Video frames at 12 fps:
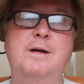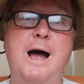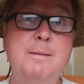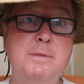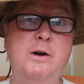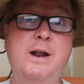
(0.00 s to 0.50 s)

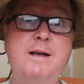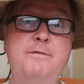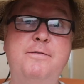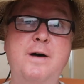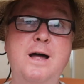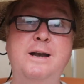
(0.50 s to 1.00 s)
I'm there to have
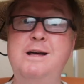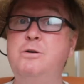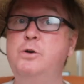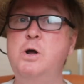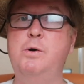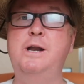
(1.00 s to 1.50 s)
fun. I
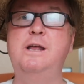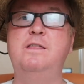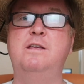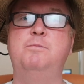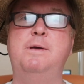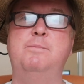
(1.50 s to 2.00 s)
don't know any of
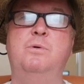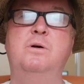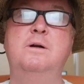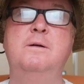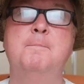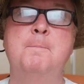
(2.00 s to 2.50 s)
these
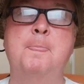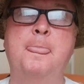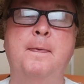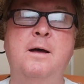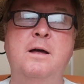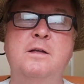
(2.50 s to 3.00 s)

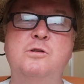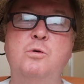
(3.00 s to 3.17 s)
people.